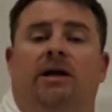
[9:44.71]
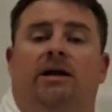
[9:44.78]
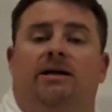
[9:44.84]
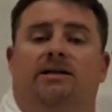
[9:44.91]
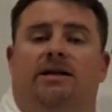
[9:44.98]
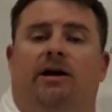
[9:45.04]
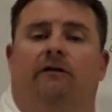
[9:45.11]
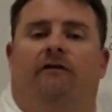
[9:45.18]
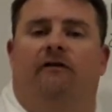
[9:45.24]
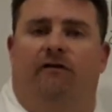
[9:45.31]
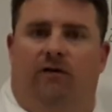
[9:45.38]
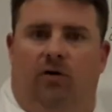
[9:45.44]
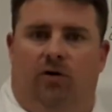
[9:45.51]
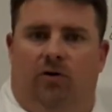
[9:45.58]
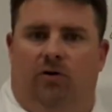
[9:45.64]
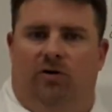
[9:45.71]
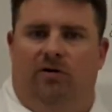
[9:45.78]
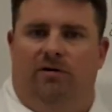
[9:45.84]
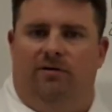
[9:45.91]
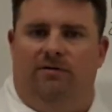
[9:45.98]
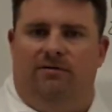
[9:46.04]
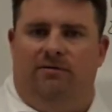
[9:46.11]
is now
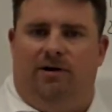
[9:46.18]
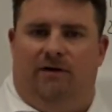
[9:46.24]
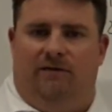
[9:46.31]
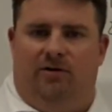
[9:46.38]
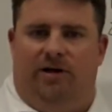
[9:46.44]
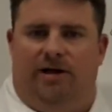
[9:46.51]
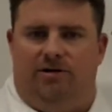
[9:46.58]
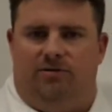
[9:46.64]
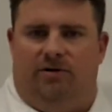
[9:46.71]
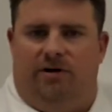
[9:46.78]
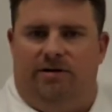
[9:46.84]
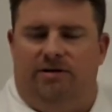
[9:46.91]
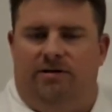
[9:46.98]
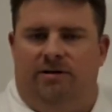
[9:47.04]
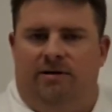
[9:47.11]
full of electrons.